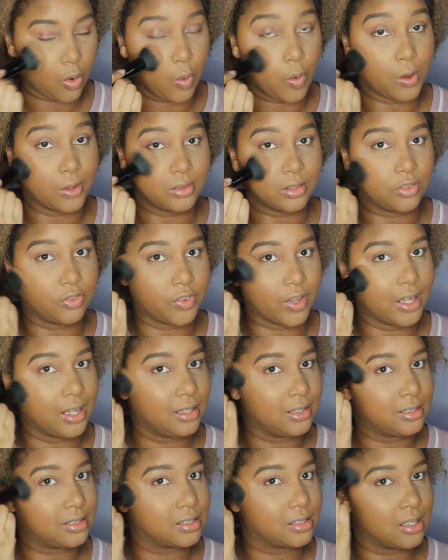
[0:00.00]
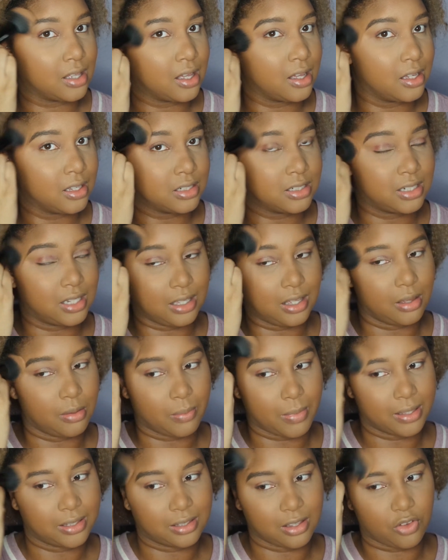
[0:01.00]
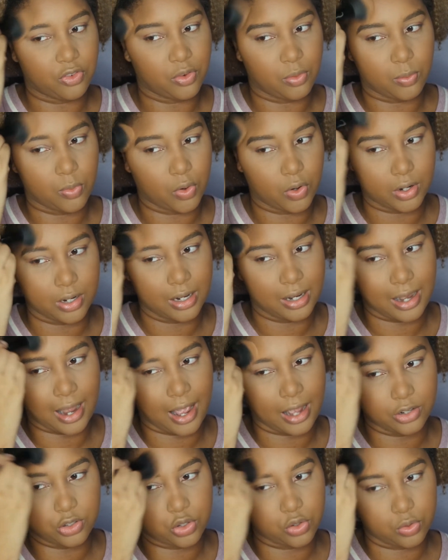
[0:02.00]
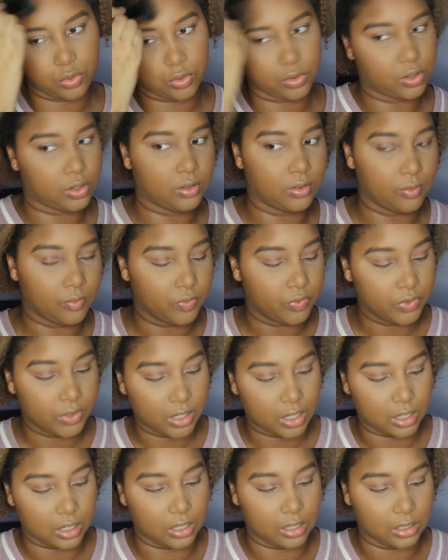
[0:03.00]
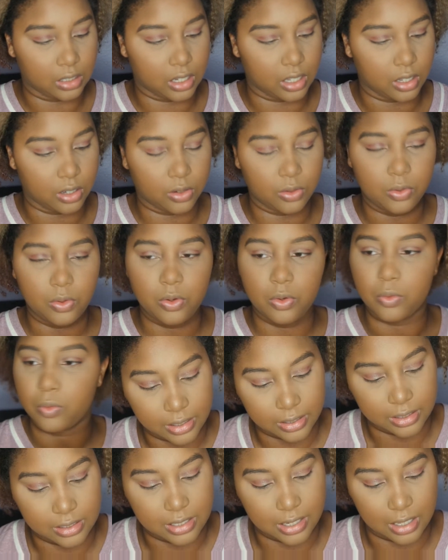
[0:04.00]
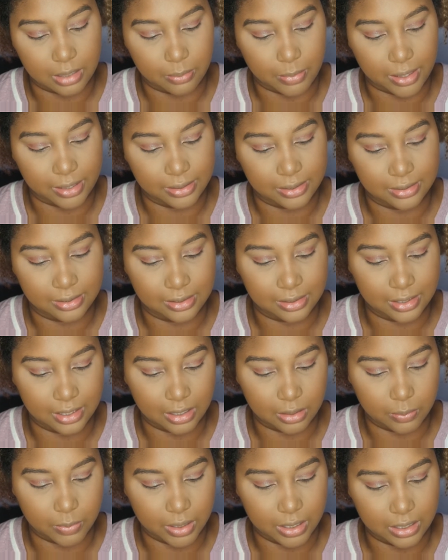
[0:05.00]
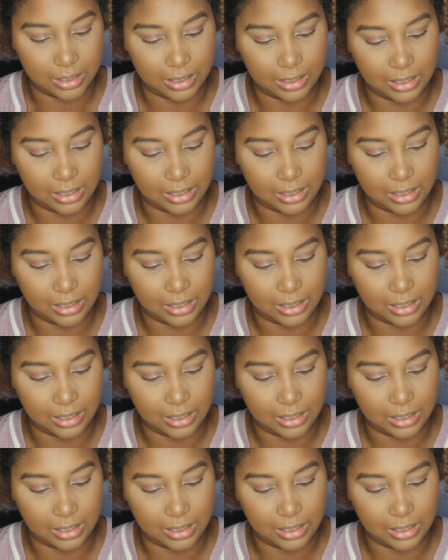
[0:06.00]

on the face to give myself a more natural glow. I'm going to take my Sigma